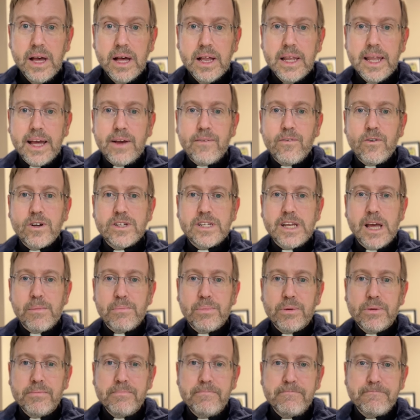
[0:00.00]
Like, for
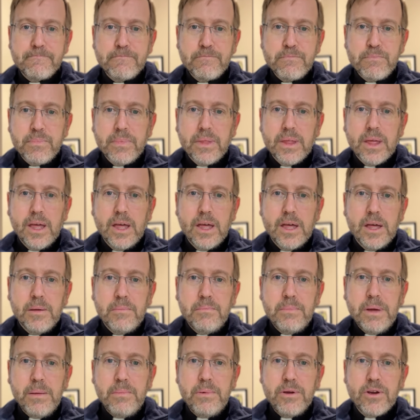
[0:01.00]
example,
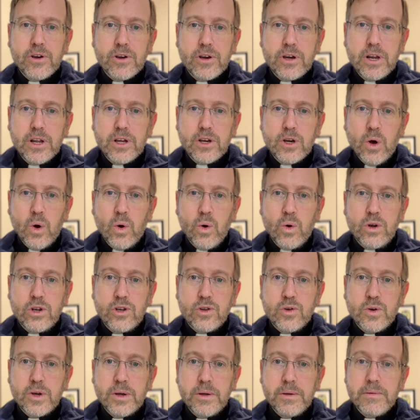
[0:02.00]
maybe you're going to go
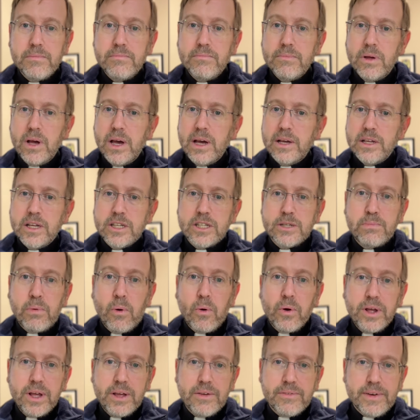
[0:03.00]
to a
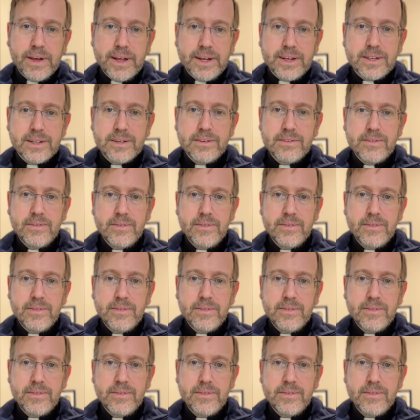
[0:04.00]
sporting event.